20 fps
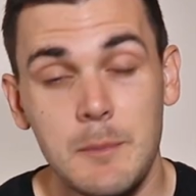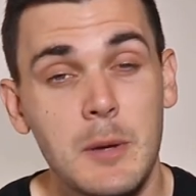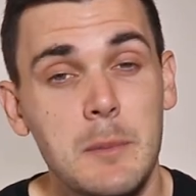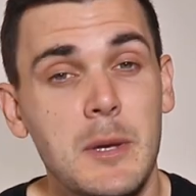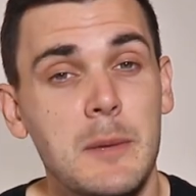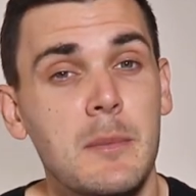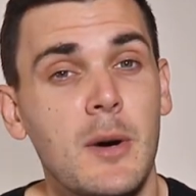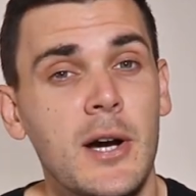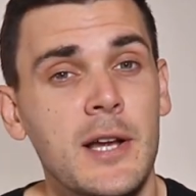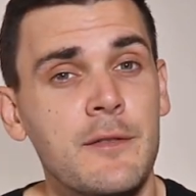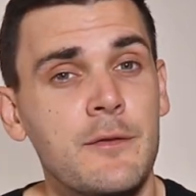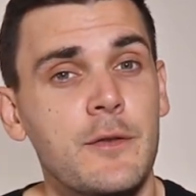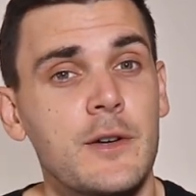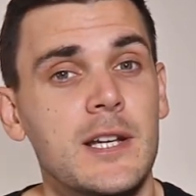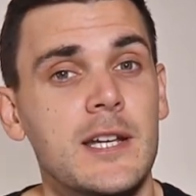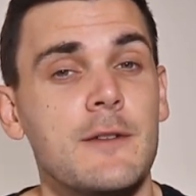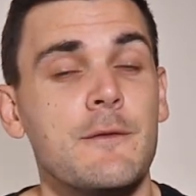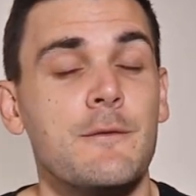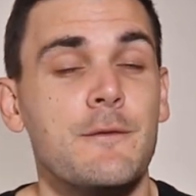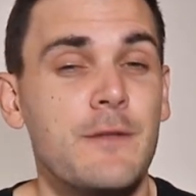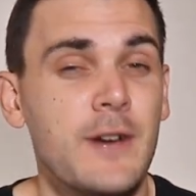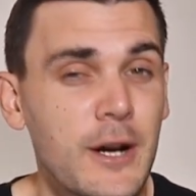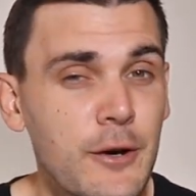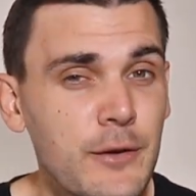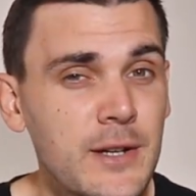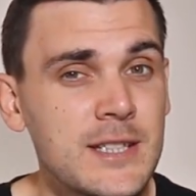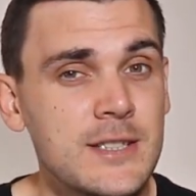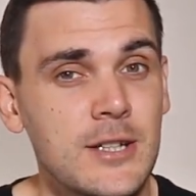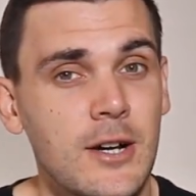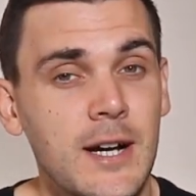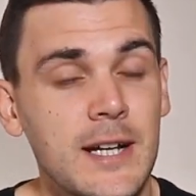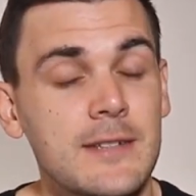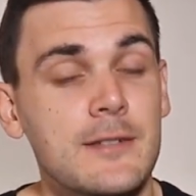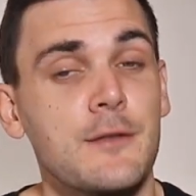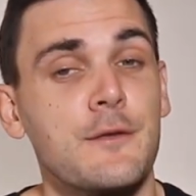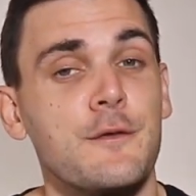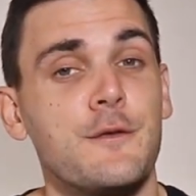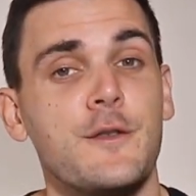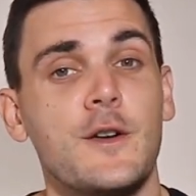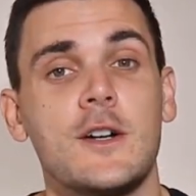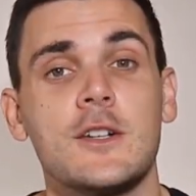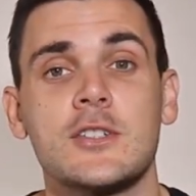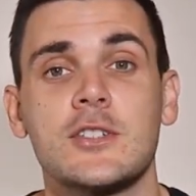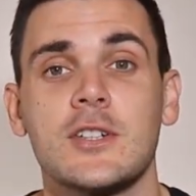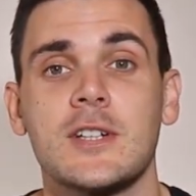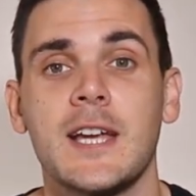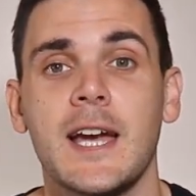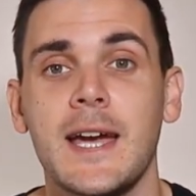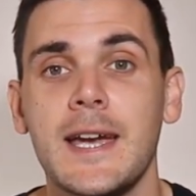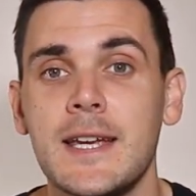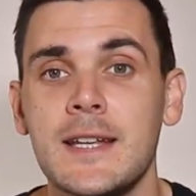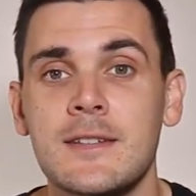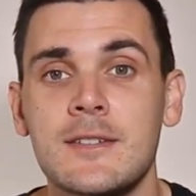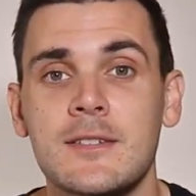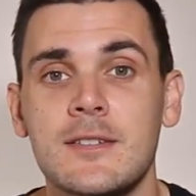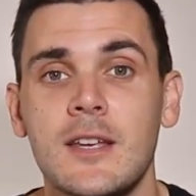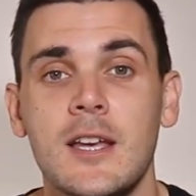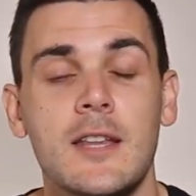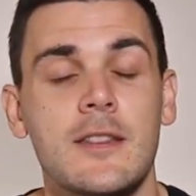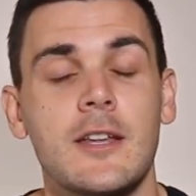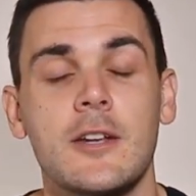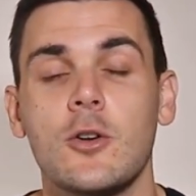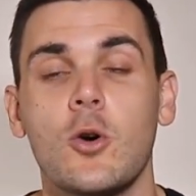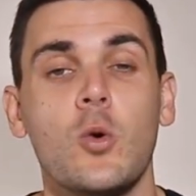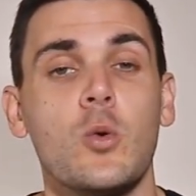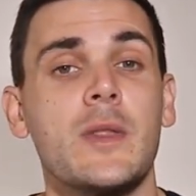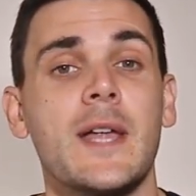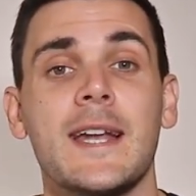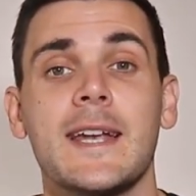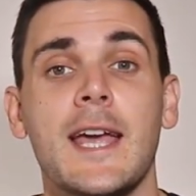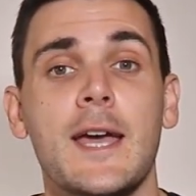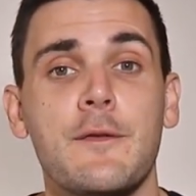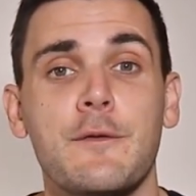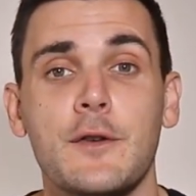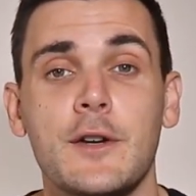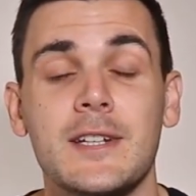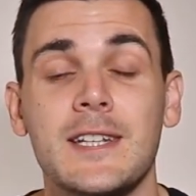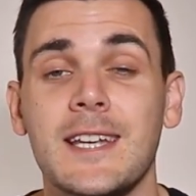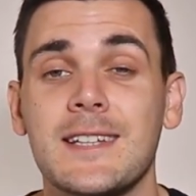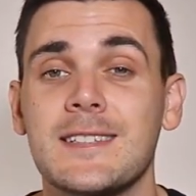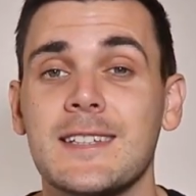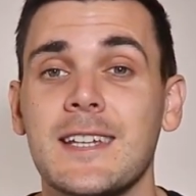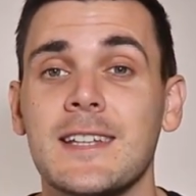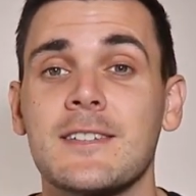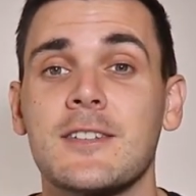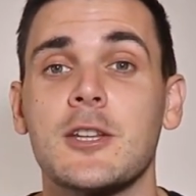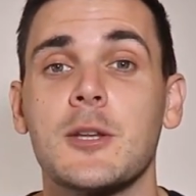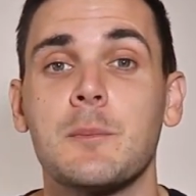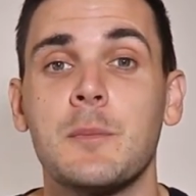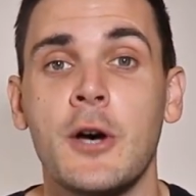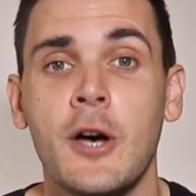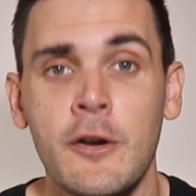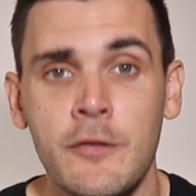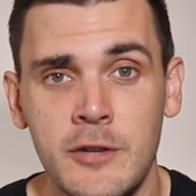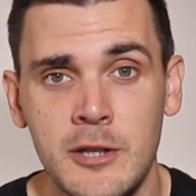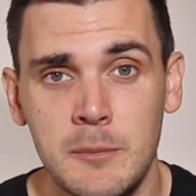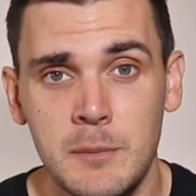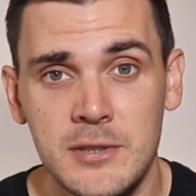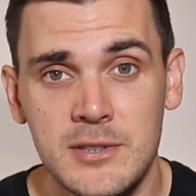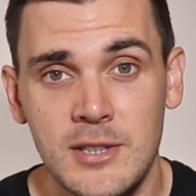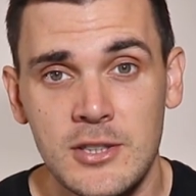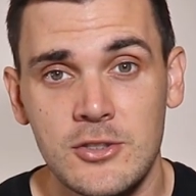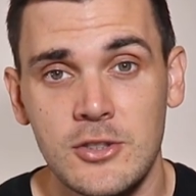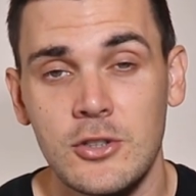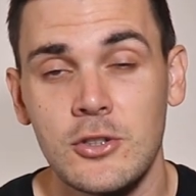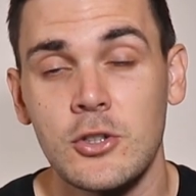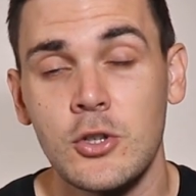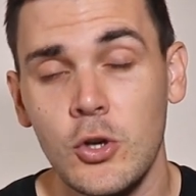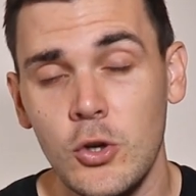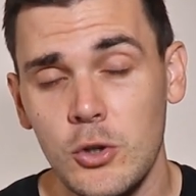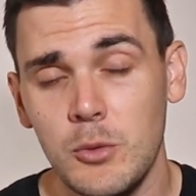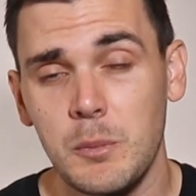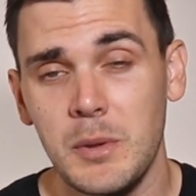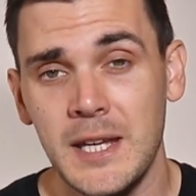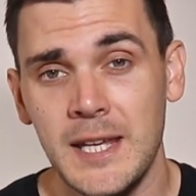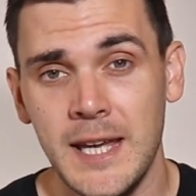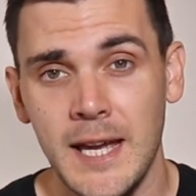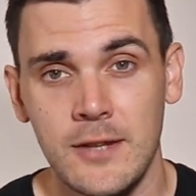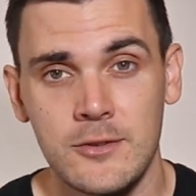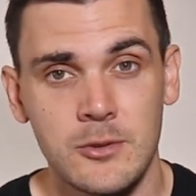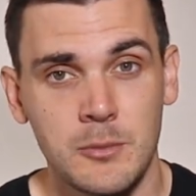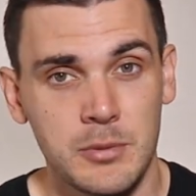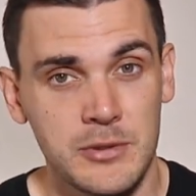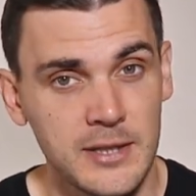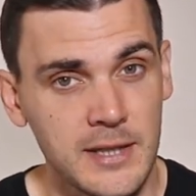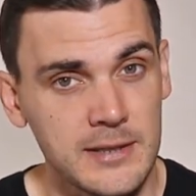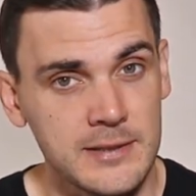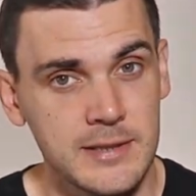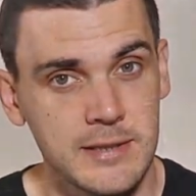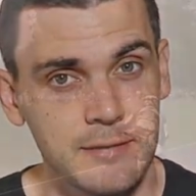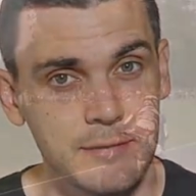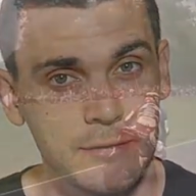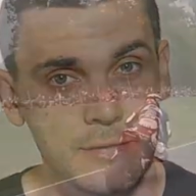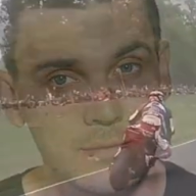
but be mindful in very tight and fast chicanes that all that effort getting into the perfect position could be counterproductive.